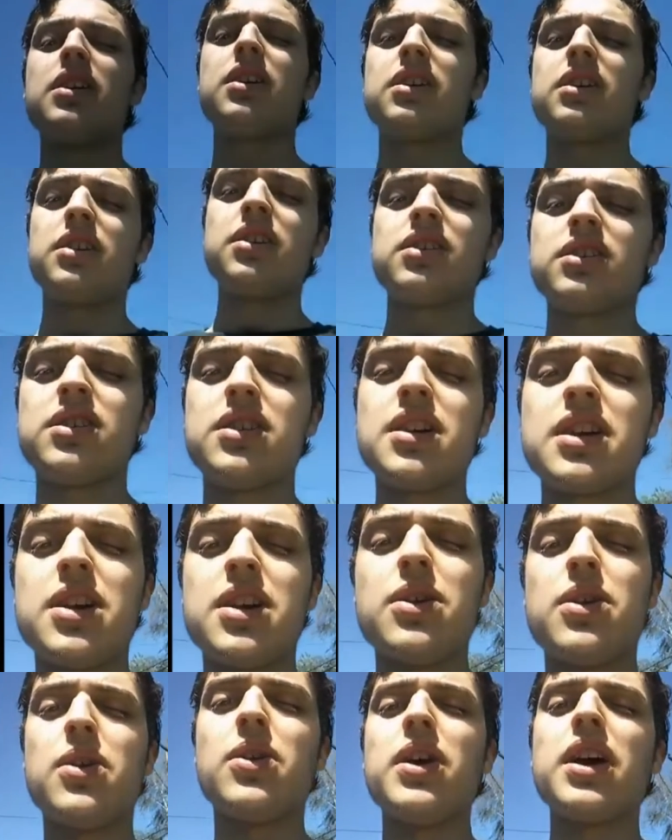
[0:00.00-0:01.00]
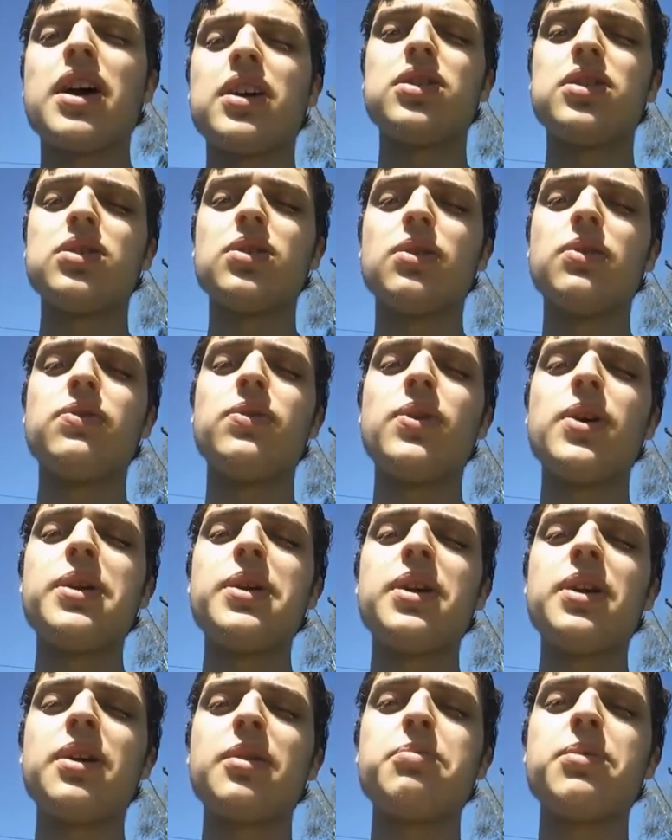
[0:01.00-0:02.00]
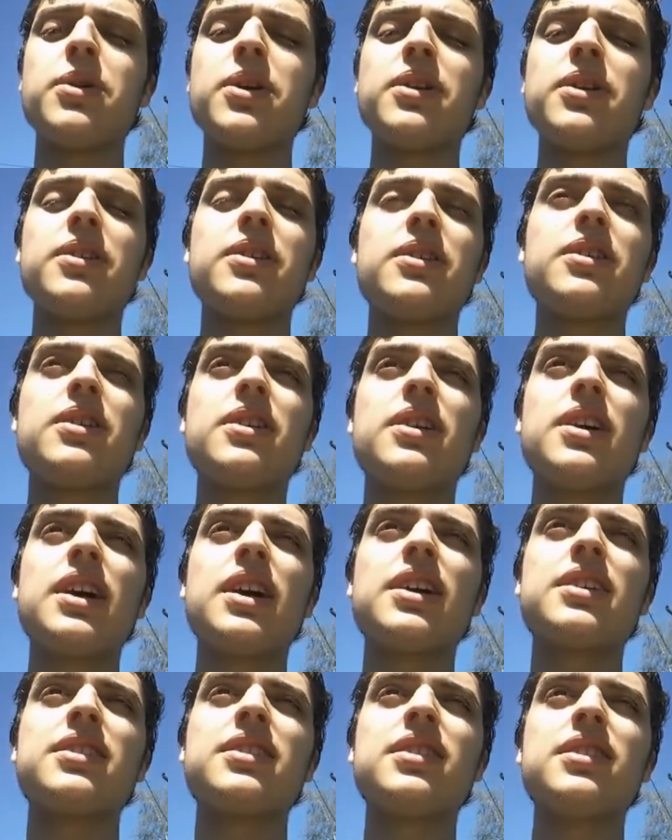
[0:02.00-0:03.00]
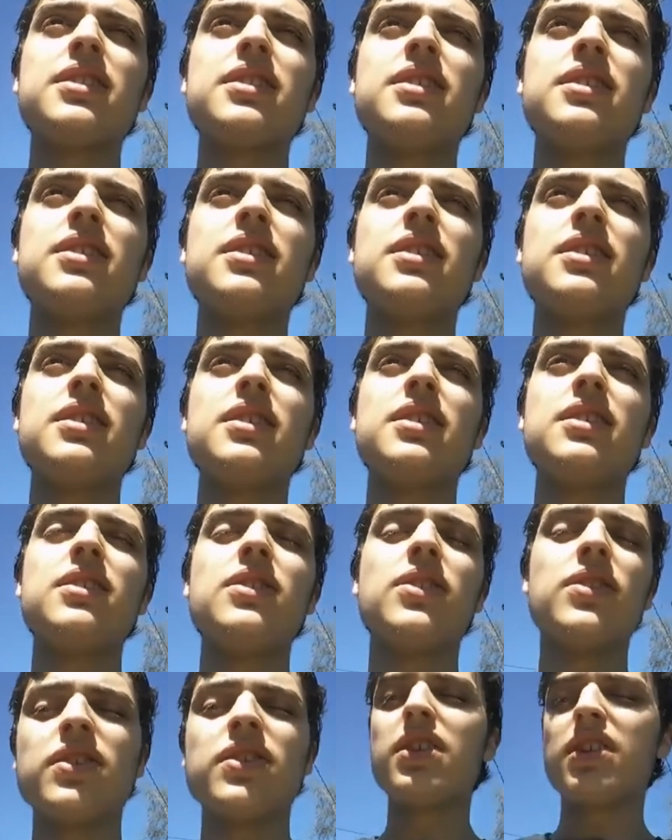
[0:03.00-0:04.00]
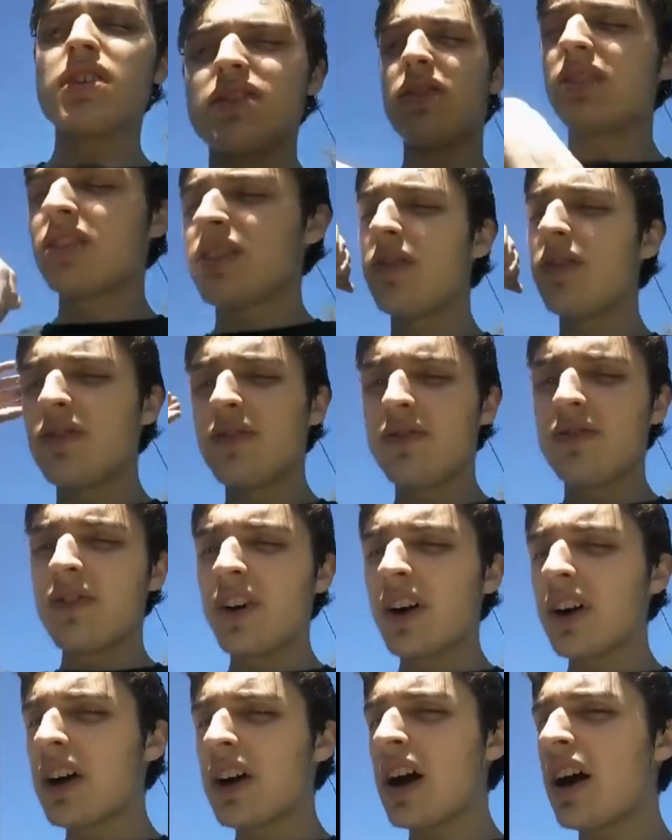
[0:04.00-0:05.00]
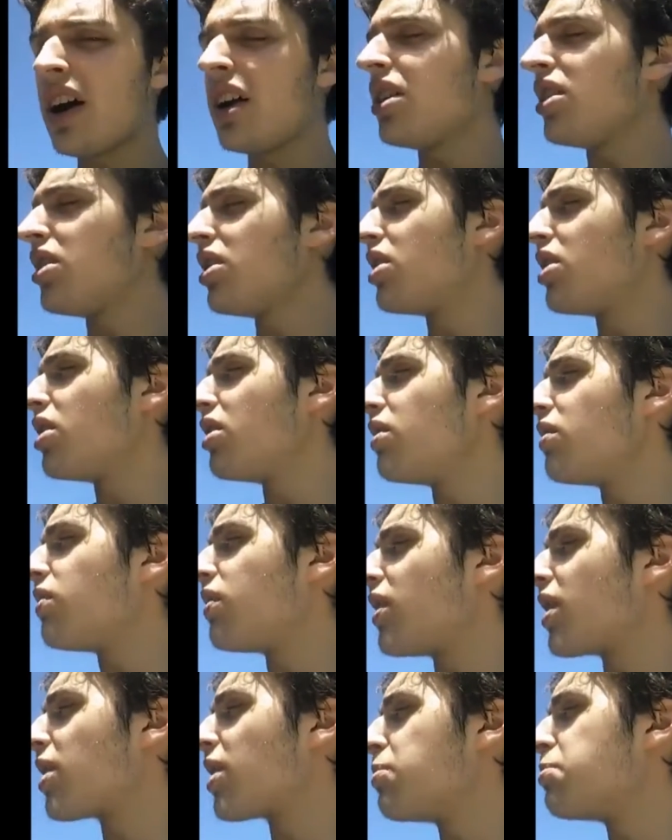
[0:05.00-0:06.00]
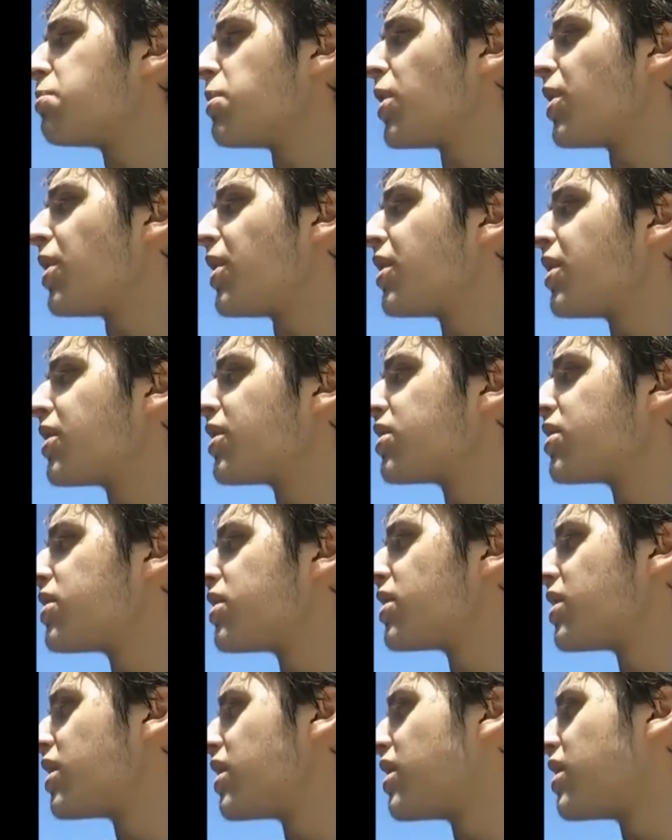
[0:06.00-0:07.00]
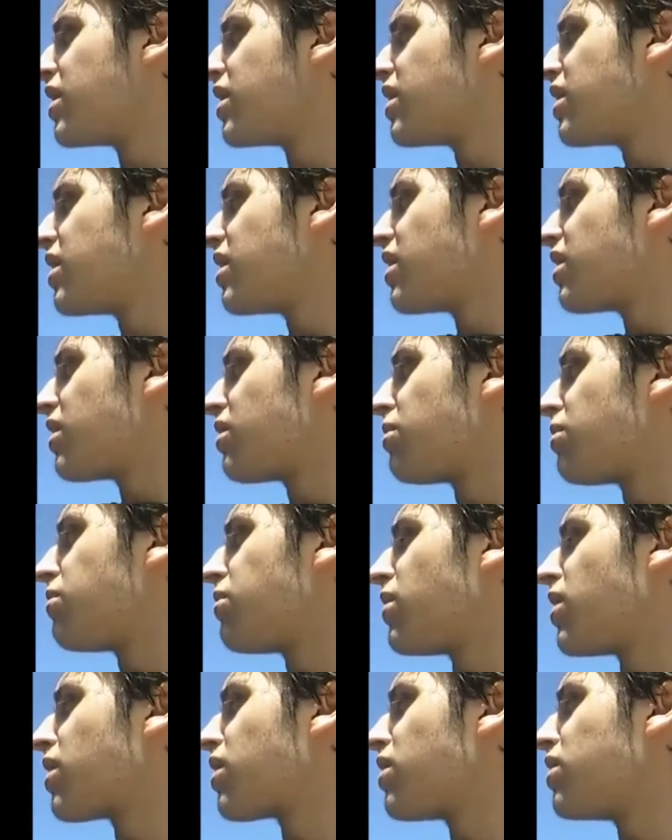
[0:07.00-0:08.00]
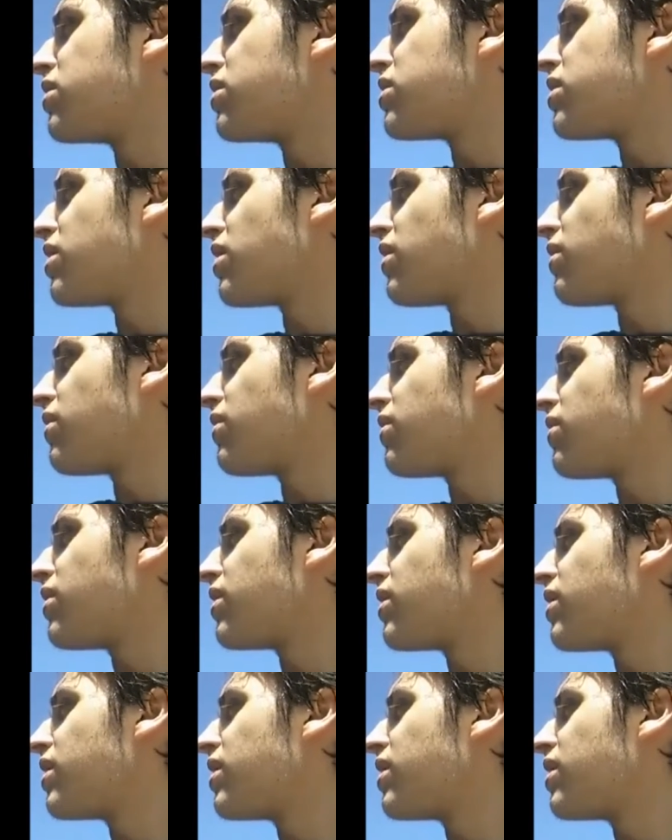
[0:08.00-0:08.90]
say, oh yeah, it's so funny, but I actually don't. Get the fuck out of here, you fucking bugs. Go fuck yourself.